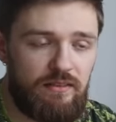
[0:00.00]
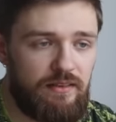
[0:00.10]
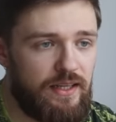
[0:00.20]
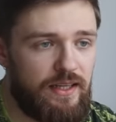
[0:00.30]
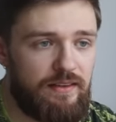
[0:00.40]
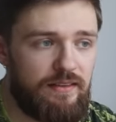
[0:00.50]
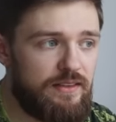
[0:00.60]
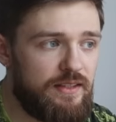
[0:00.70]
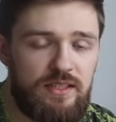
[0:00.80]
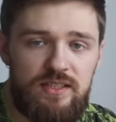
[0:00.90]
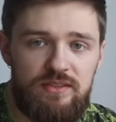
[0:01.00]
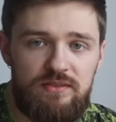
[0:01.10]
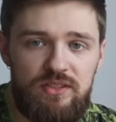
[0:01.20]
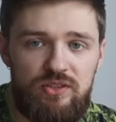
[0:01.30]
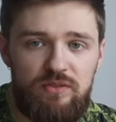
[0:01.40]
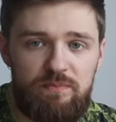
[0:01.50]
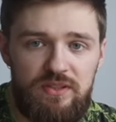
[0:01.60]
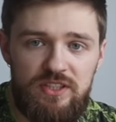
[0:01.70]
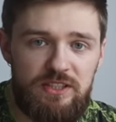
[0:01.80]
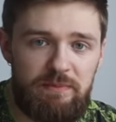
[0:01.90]
like this
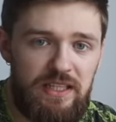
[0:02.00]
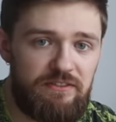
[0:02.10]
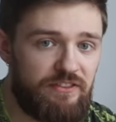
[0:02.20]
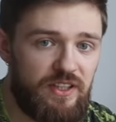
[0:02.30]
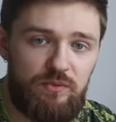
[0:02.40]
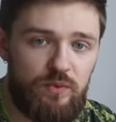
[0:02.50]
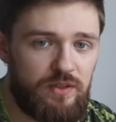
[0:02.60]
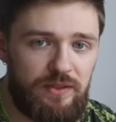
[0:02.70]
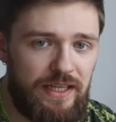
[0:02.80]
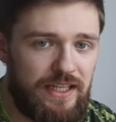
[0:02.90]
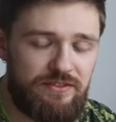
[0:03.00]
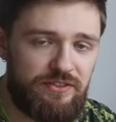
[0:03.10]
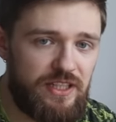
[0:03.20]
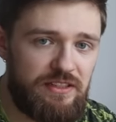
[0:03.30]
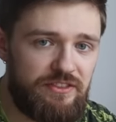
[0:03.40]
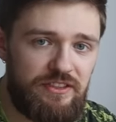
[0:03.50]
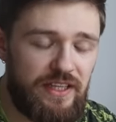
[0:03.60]
super speed fun won't last forever.